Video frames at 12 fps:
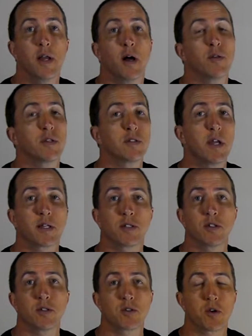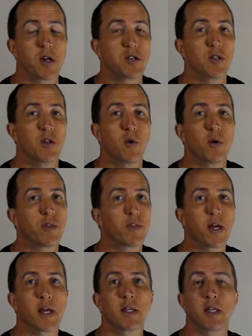Now, in this next illustration, the only
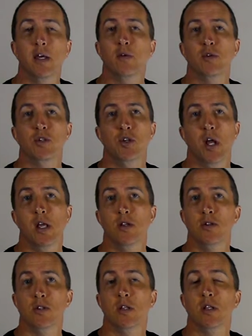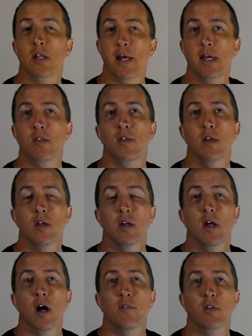thing I did was change the length
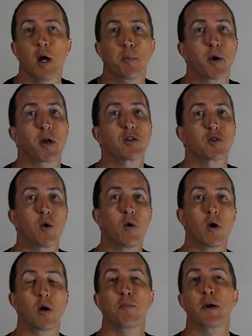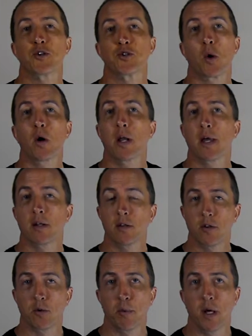of the upper control arm by shortening it
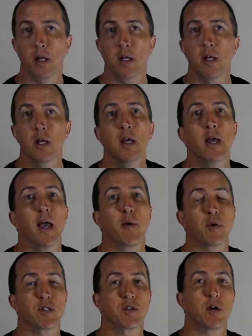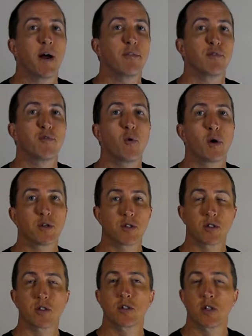a little bit, and we still have the 4
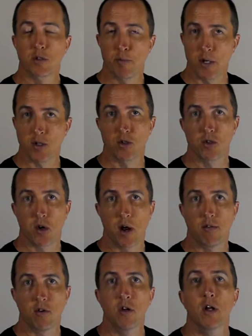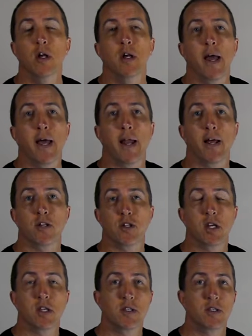inches of suspension travel. And
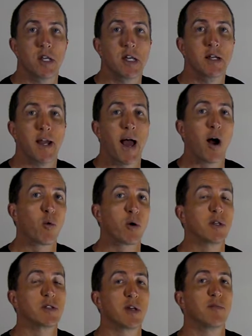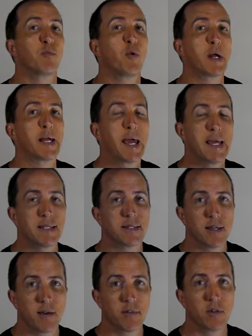as you can see, now we're at
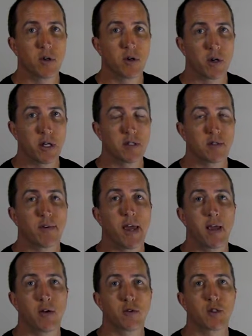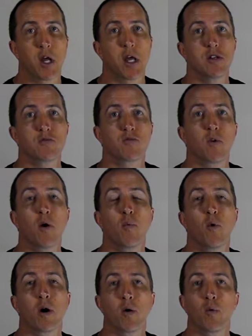7.87 degrees of angle change
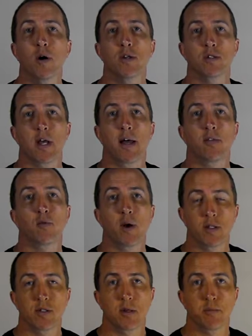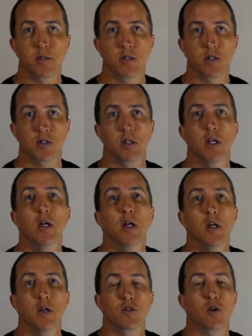from where it was at the resting position.
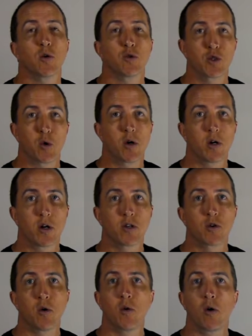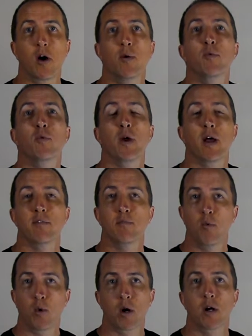So shorter control arm, we
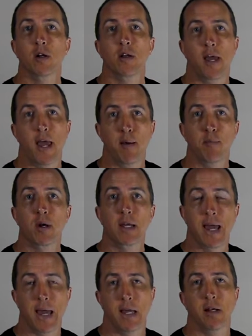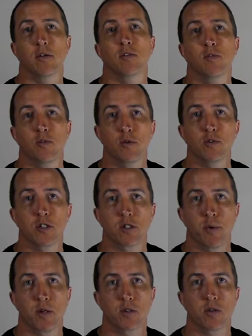have more camber gain through the
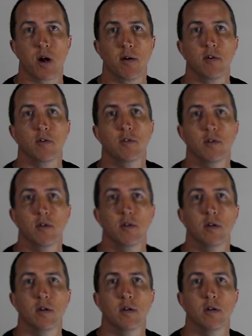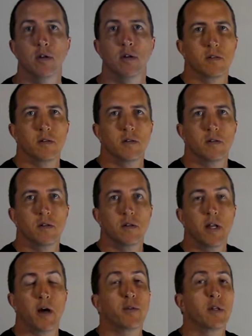suspension travel.
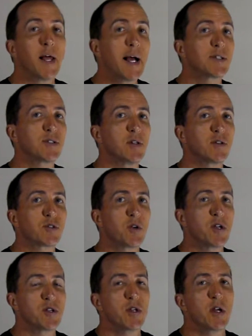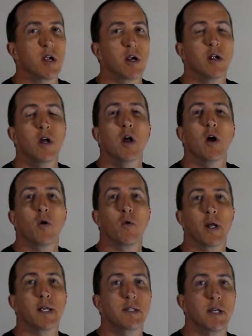Now, in the last illustration here,
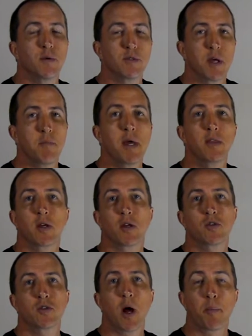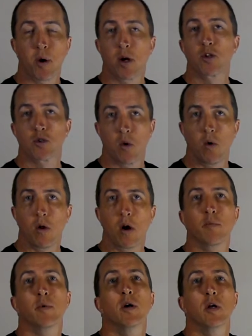what I did was I made the upper control
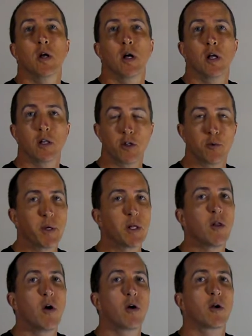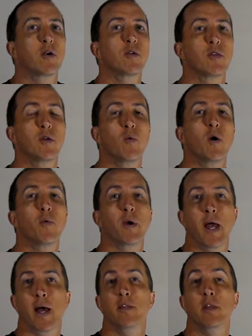arm a little bit longer than what
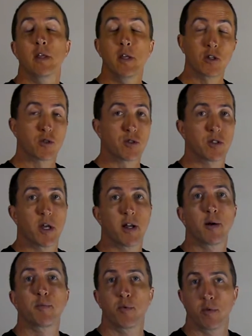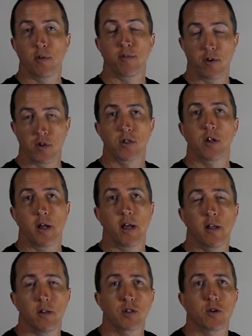we had in the initial setup, the first
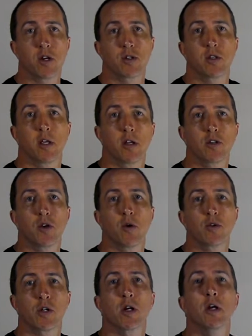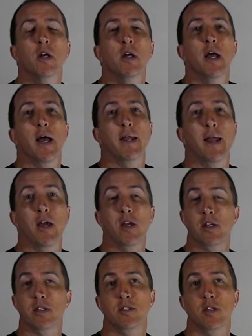illustration that I showed you. And now
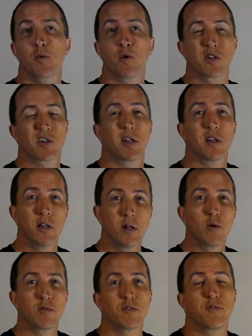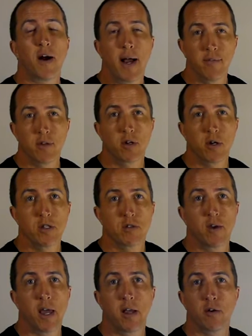you can see we're just a little over 5
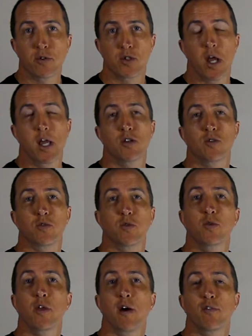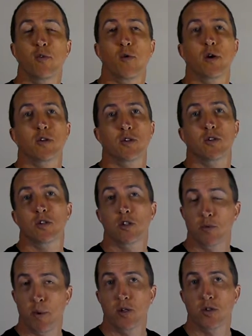degrees of angle change through that 4 inches
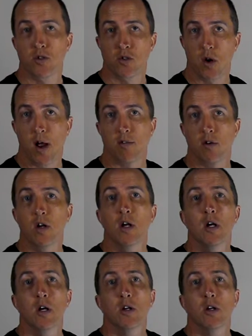suspension travel.